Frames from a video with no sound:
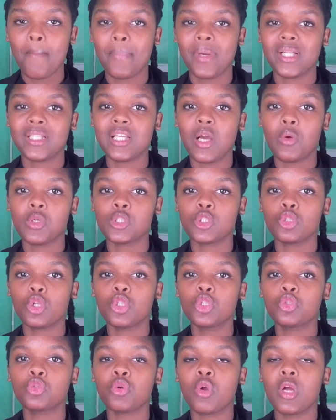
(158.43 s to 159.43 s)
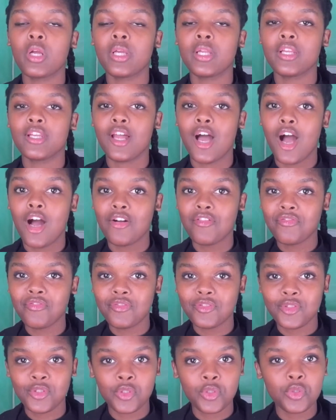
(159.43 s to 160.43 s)
but I was not strong enough
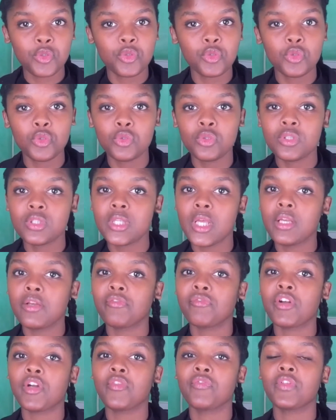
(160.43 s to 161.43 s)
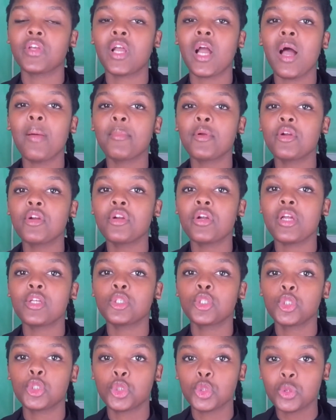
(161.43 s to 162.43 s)
to stand in front of the camera
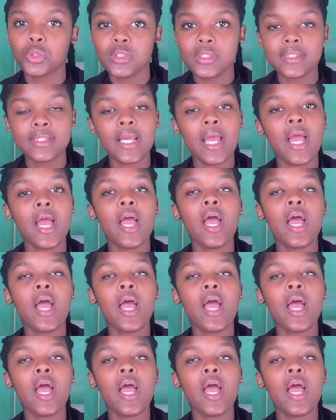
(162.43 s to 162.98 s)
and shoot.